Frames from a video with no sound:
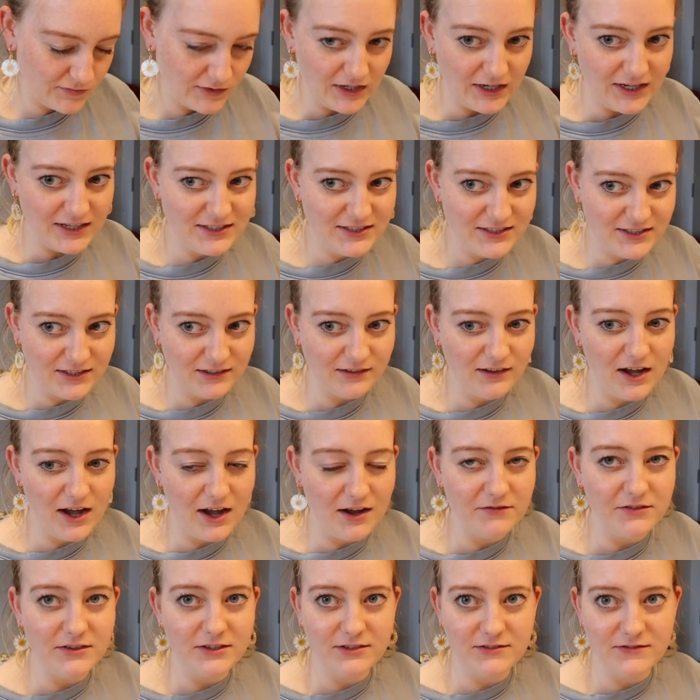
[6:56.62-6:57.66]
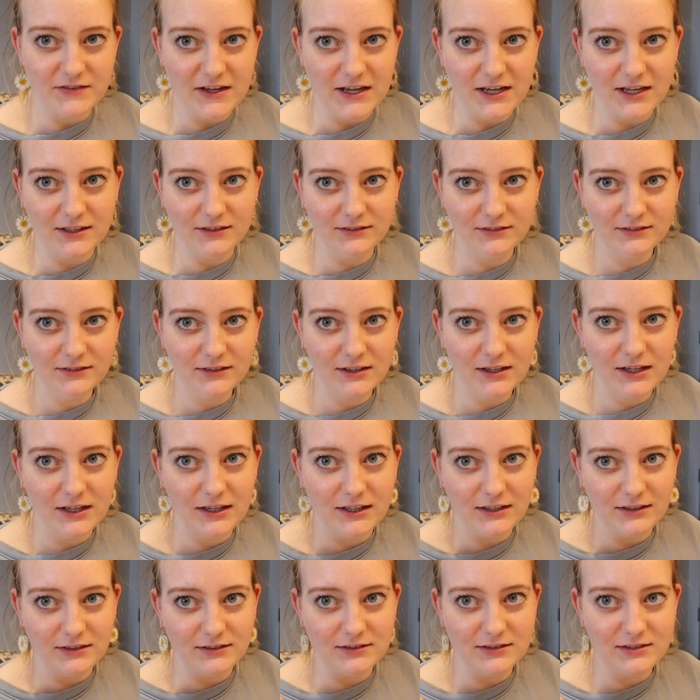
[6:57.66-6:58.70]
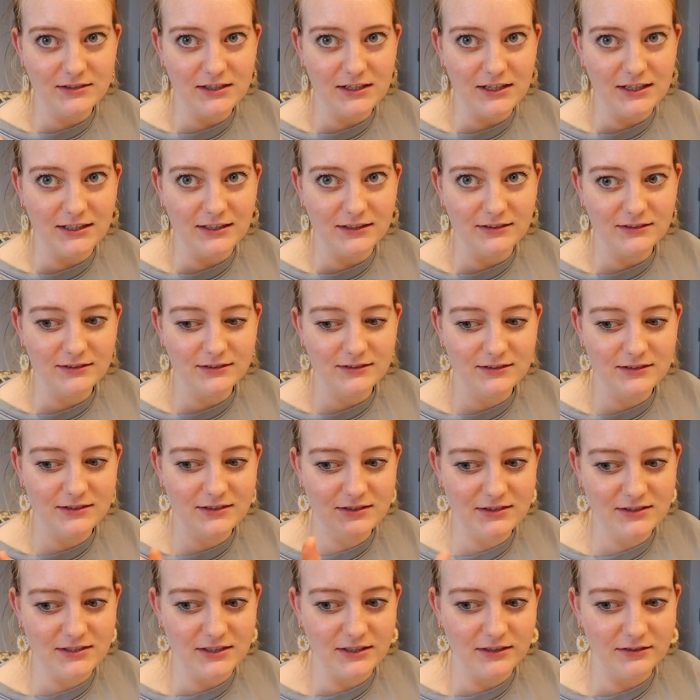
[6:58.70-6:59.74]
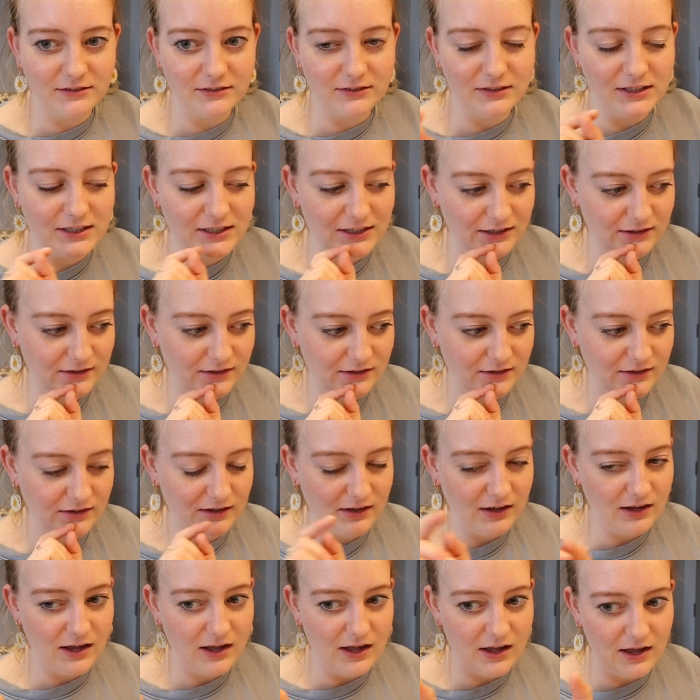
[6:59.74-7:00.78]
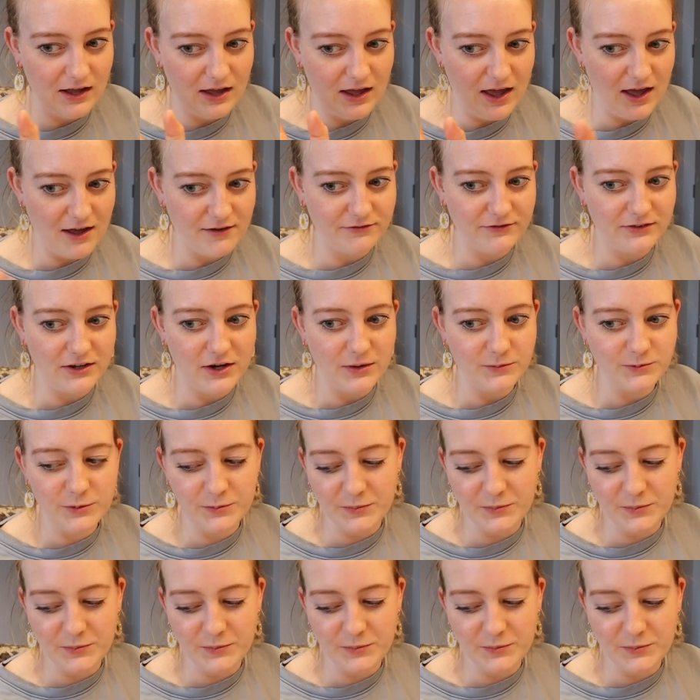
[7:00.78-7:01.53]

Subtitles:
I still have this fan and it still is effed up